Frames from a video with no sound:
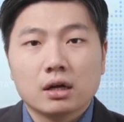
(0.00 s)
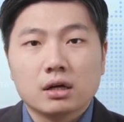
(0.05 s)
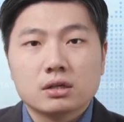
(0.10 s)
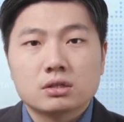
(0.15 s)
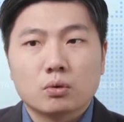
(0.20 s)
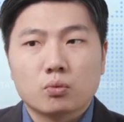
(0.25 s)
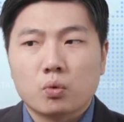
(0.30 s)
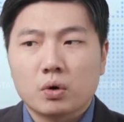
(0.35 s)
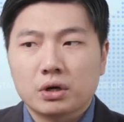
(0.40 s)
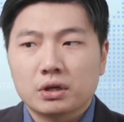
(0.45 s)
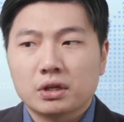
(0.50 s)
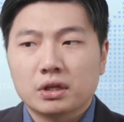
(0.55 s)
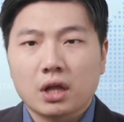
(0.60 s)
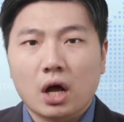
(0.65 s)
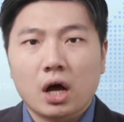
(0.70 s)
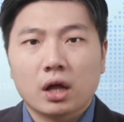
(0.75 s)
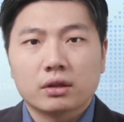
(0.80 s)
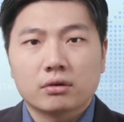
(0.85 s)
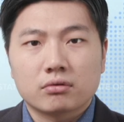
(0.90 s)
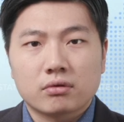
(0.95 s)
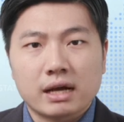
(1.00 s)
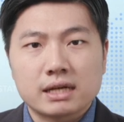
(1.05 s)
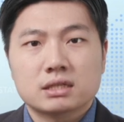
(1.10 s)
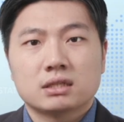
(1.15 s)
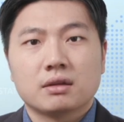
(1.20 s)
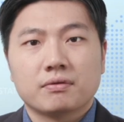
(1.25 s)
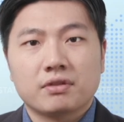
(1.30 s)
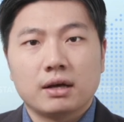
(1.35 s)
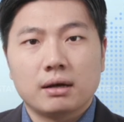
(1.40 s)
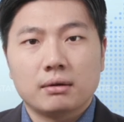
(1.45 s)
So where did all the rest
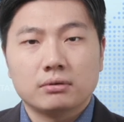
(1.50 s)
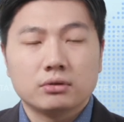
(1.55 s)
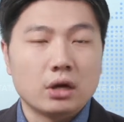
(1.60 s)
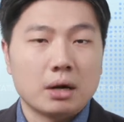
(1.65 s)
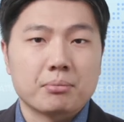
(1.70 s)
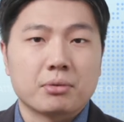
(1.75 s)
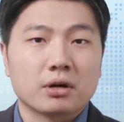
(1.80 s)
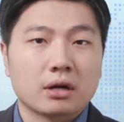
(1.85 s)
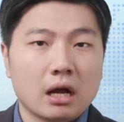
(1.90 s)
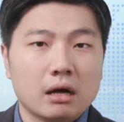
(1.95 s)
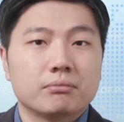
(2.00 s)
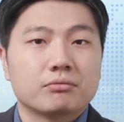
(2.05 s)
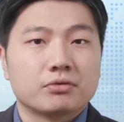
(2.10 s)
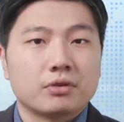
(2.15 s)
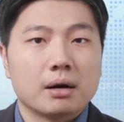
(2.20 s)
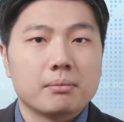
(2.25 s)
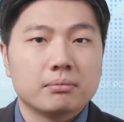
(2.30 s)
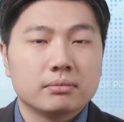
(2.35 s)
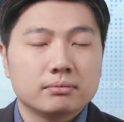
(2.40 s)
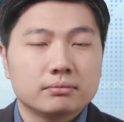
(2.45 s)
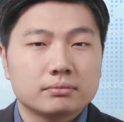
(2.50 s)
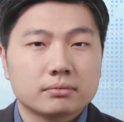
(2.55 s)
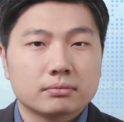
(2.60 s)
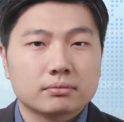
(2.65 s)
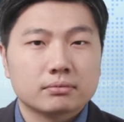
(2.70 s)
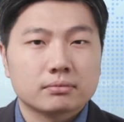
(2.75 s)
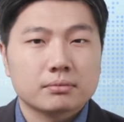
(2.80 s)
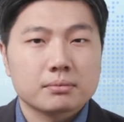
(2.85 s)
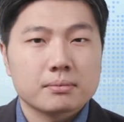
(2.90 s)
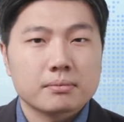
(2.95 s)
of the number come from?
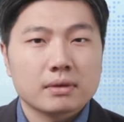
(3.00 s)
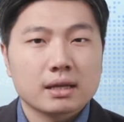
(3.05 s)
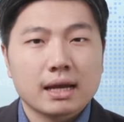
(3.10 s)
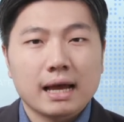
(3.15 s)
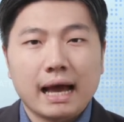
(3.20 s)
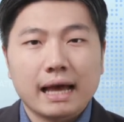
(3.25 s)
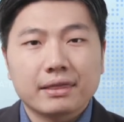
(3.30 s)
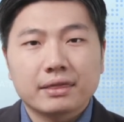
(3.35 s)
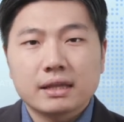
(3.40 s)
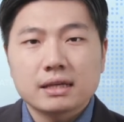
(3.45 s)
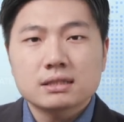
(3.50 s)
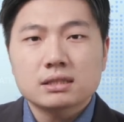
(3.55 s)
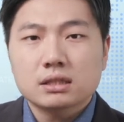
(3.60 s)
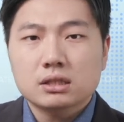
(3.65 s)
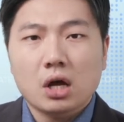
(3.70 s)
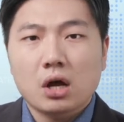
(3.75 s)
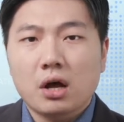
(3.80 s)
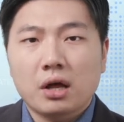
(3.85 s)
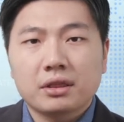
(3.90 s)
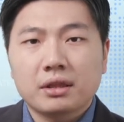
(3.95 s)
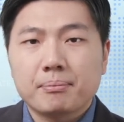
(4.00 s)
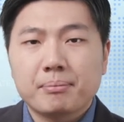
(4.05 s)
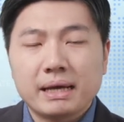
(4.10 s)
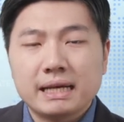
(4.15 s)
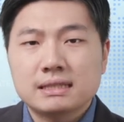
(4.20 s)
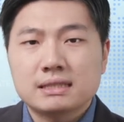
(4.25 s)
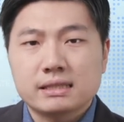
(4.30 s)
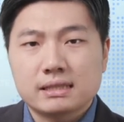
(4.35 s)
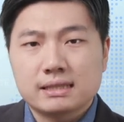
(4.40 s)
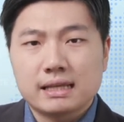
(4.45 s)
And this is all on the
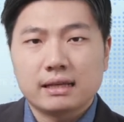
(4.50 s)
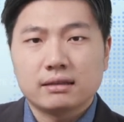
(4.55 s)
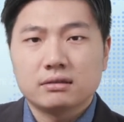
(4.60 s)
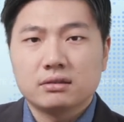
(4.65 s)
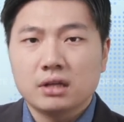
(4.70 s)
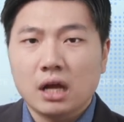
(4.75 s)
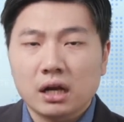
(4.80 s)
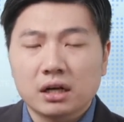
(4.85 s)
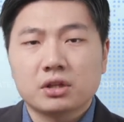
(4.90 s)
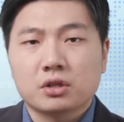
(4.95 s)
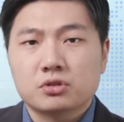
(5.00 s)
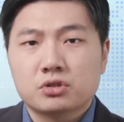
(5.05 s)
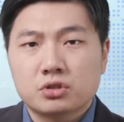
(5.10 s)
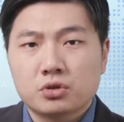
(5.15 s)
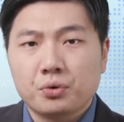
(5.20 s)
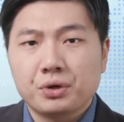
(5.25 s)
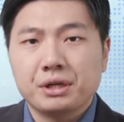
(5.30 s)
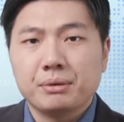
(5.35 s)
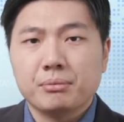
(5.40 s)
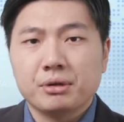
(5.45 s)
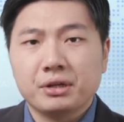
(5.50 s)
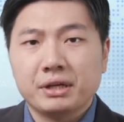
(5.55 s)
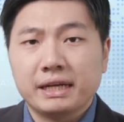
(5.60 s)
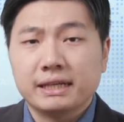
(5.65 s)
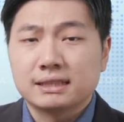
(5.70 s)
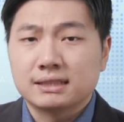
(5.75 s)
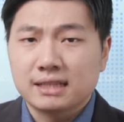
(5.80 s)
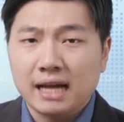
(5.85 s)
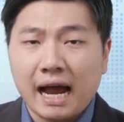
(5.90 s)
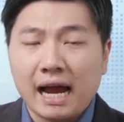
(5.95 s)
basis that none of those 20
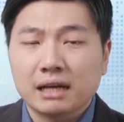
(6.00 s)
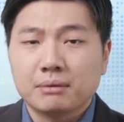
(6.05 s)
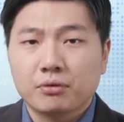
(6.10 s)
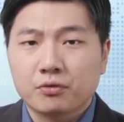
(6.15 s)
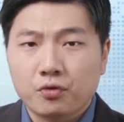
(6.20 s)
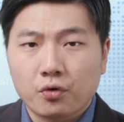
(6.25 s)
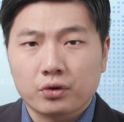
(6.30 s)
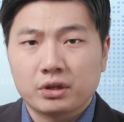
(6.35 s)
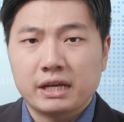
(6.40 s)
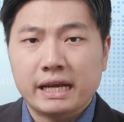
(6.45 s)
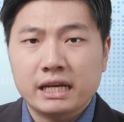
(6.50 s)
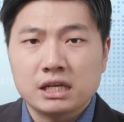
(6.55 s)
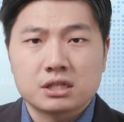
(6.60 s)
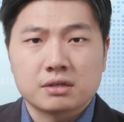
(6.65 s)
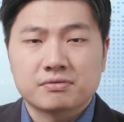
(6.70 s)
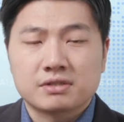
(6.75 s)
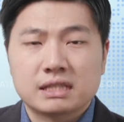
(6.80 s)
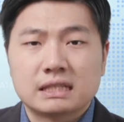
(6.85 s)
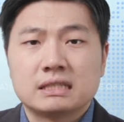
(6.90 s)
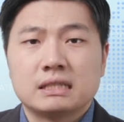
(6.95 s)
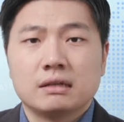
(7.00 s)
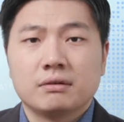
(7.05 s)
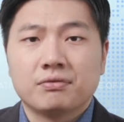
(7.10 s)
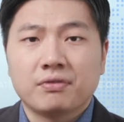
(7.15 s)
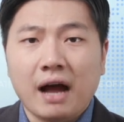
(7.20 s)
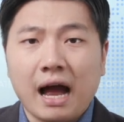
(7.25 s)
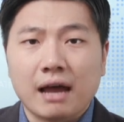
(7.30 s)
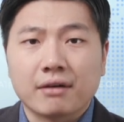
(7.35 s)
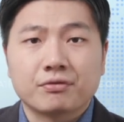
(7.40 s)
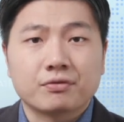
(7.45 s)
million died before the age of
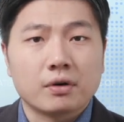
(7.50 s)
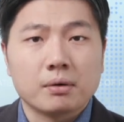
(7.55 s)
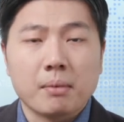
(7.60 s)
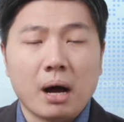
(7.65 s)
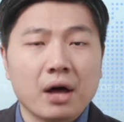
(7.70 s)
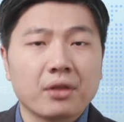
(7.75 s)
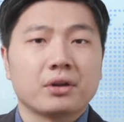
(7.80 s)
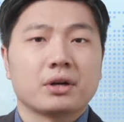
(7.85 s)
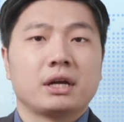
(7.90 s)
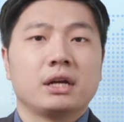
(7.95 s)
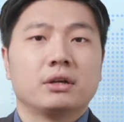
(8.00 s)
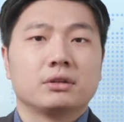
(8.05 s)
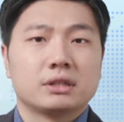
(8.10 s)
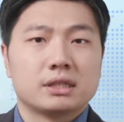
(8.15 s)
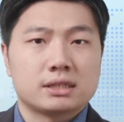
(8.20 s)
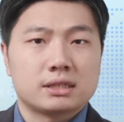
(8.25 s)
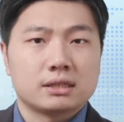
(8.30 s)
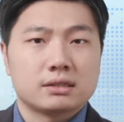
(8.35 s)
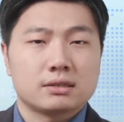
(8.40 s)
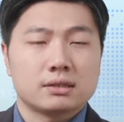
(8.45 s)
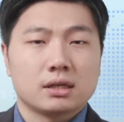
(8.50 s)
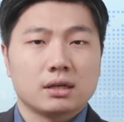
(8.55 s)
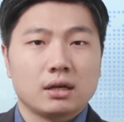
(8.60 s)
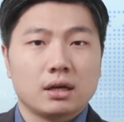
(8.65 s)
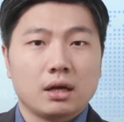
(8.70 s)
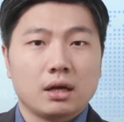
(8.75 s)
65 from other illnesses.